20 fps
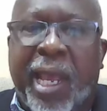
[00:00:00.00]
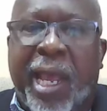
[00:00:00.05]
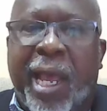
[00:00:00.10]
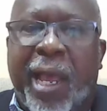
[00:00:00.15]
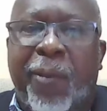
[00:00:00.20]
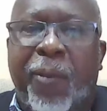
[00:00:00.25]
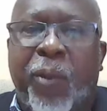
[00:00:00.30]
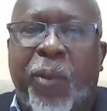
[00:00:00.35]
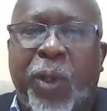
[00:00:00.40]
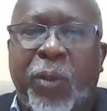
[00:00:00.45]

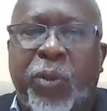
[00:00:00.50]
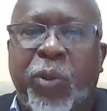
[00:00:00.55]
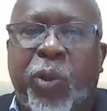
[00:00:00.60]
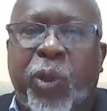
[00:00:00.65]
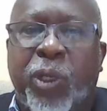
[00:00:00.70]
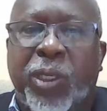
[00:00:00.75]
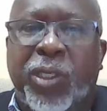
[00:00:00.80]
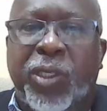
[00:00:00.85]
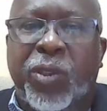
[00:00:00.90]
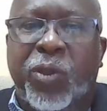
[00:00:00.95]
What we
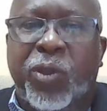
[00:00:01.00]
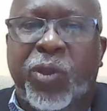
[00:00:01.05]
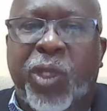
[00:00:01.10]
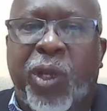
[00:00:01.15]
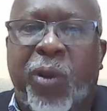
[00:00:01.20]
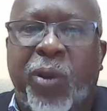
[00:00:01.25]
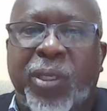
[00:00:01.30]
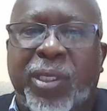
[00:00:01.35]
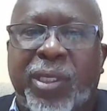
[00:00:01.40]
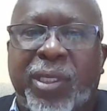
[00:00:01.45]
want to do
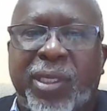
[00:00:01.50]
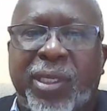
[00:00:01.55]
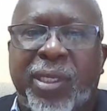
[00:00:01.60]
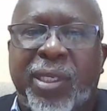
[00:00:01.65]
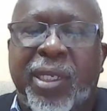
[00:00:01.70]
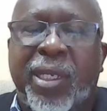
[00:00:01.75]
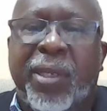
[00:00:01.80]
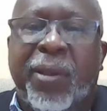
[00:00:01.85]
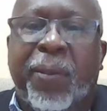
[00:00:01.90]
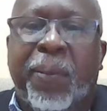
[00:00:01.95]
now is
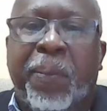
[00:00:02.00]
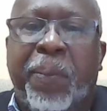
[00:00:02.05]
to